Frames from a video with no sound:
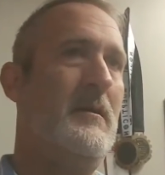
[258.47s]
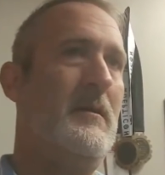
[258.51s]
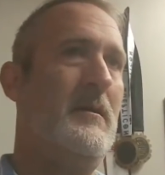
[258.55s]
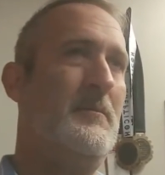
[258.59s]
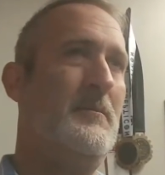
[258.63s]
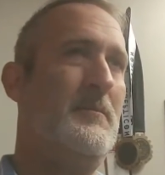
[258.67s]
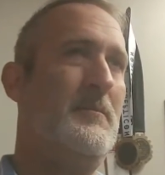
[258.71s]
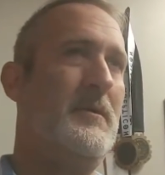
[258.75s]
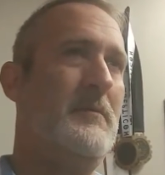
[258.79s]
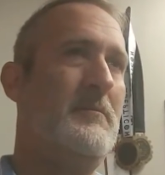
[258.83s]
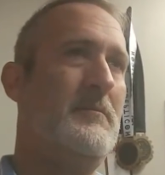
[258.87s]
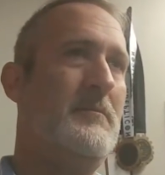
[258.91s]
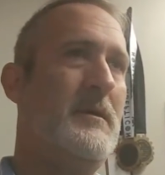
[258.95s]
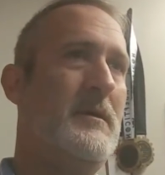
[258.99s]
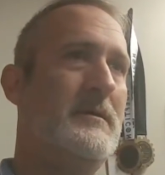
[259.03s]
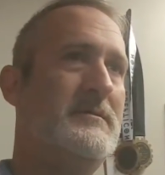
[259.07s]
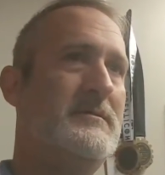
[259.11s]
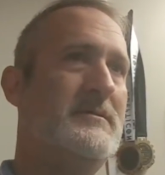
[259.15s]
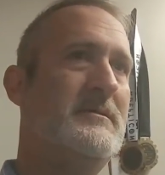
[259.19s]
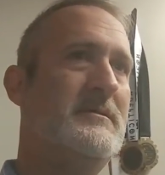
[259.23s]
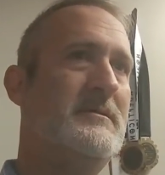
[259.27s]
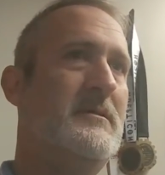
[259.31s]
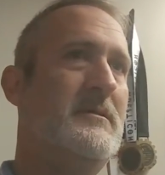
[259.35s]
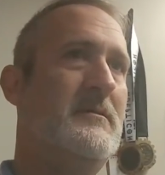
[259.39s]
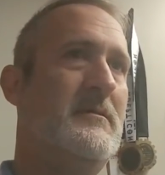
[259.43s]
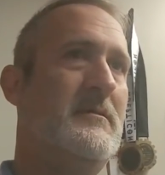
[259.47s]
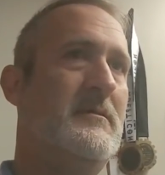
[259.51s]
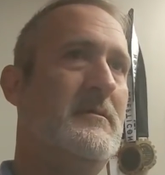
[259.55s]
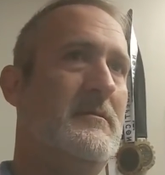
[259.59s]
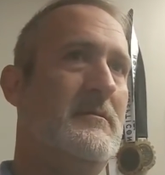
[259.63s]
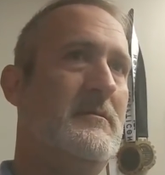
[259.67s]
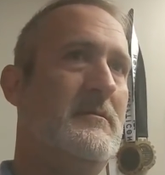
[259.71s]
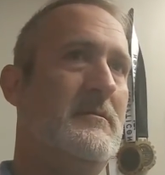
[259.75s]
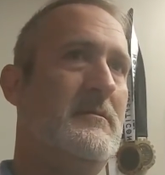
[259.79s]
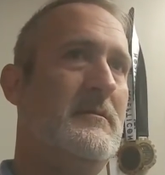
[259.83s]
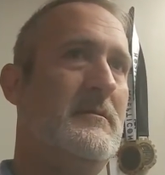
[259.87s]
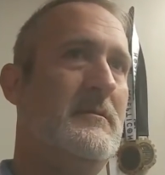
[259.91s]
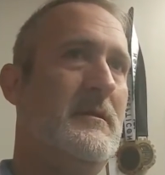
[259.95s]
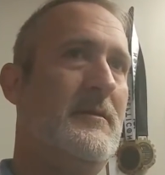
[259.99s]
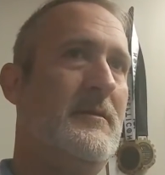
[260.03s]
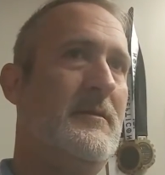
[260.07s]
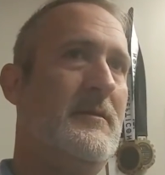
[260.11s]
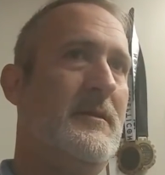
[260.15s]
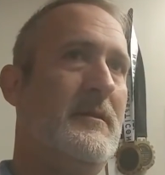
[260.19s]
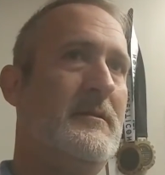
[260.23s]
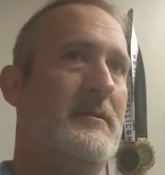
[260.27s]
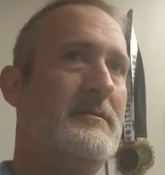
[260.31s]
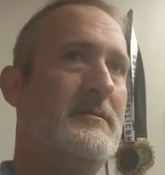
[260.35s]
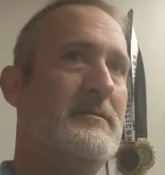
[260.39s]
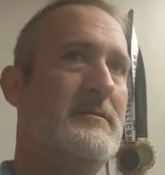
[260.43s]
but my skill I
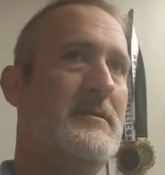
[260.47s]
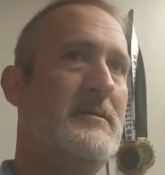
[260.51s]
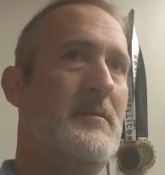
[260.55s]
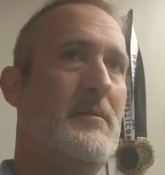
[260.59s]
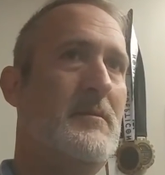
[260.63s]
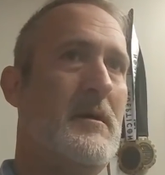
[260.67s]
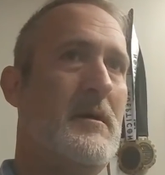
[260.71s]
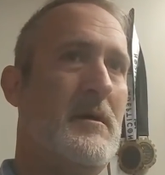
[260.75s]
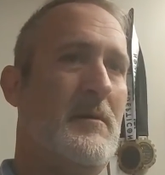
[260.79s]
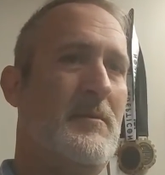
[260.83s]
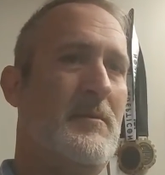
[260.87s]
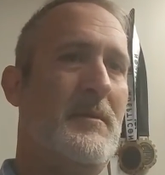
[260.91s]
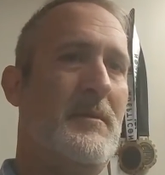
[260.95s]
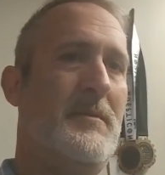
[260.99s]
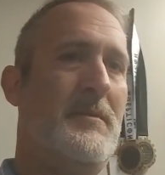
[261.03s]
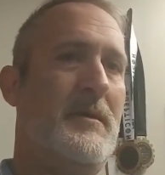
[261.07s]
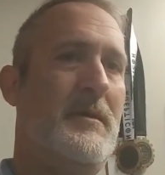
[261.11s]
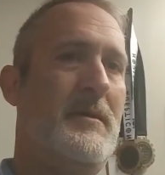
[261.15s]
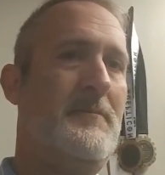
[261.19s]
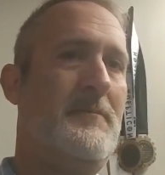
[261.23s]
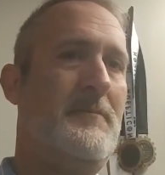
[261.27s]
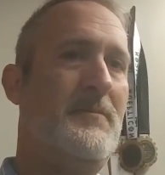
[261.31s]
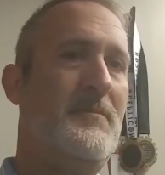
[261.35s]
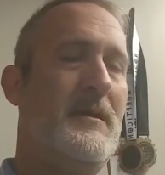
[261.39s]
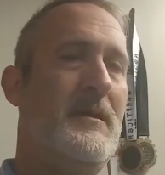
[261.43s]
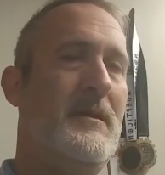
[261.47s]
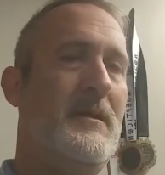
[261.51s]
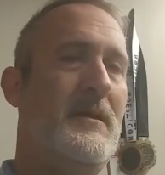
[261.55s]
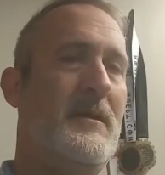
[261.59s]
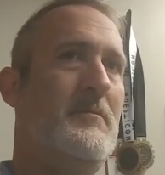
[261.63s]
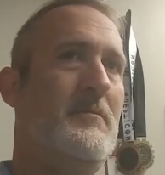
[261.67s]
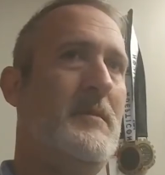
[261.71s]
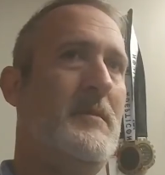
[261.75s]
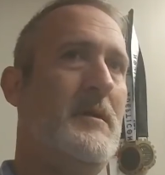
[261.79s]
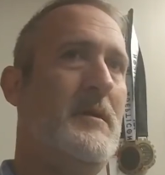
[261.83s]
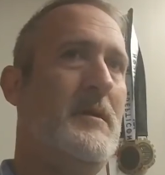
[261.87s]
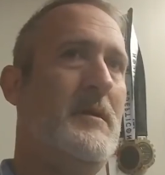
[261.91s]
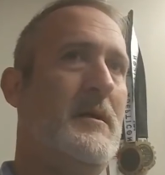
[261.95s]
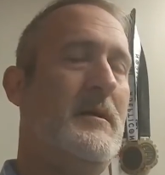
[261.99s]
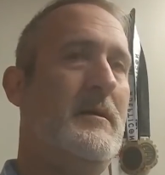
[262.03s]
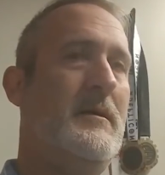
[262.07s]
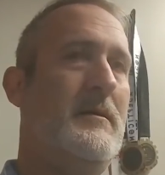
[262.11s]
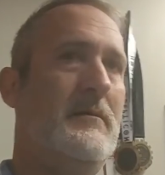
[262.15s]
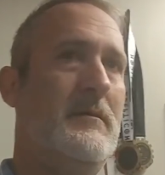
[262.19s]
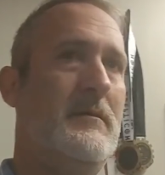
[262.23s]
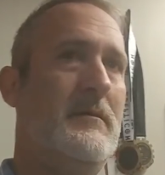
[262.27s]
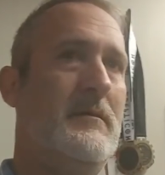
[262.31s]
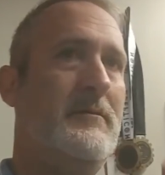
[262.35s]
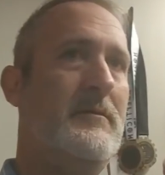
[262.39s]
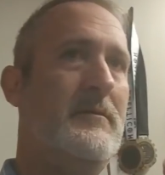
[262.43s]
think has come up a bit in my
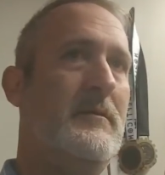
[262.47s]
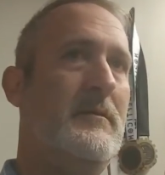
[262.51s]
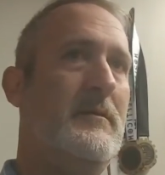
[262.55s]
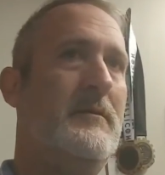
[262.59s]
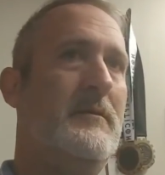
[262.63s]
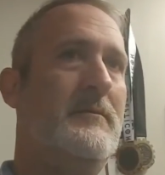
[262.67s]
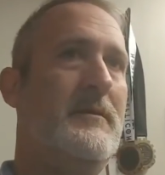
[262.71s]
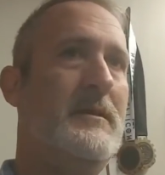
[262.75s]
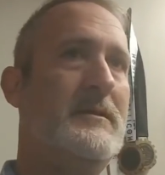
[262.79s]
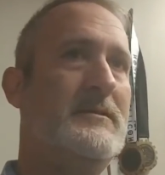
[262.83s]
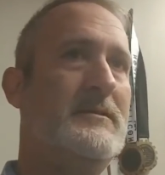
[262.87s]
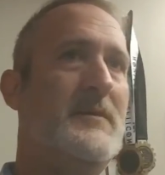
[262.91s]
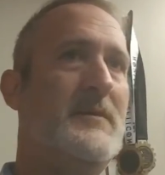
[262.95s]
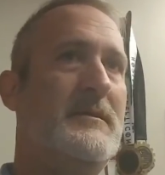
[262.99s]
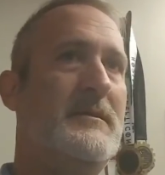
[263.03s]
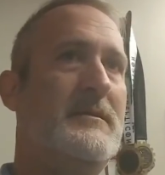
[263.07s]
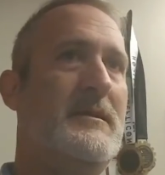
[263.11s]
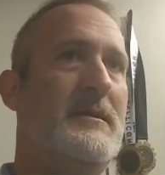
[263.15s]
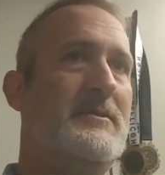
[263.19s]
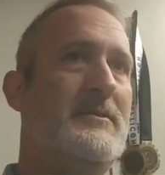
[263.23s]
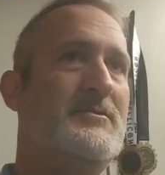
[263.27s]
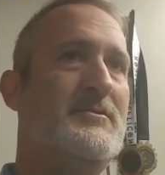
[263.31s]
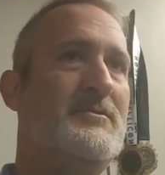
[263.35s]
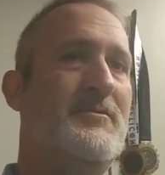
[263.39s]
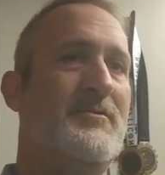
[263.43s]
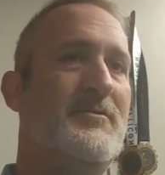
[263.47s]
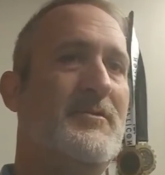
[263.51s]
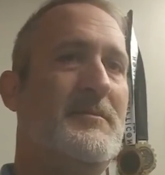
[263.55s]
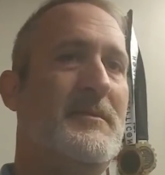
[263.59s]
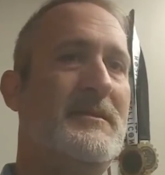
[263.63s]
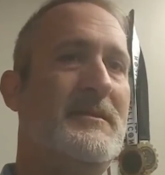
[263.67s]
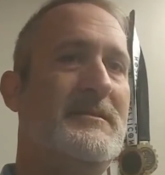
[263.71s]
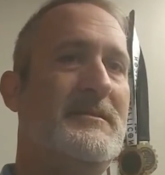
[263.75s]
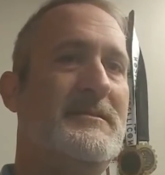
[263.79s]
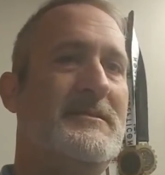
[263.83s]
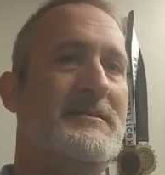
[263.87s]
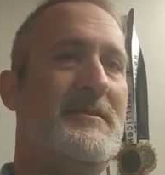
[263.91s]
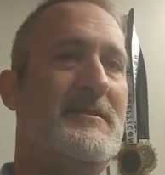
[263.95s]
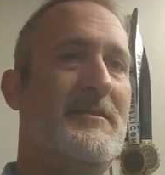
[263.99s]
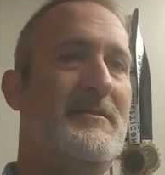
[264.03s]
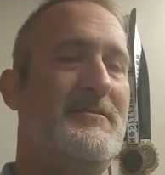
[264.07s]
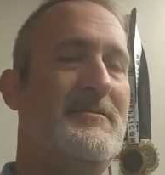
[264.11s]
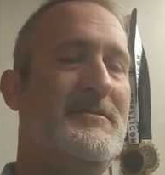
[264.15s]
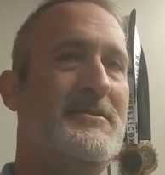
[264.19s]
level of expectation from myself.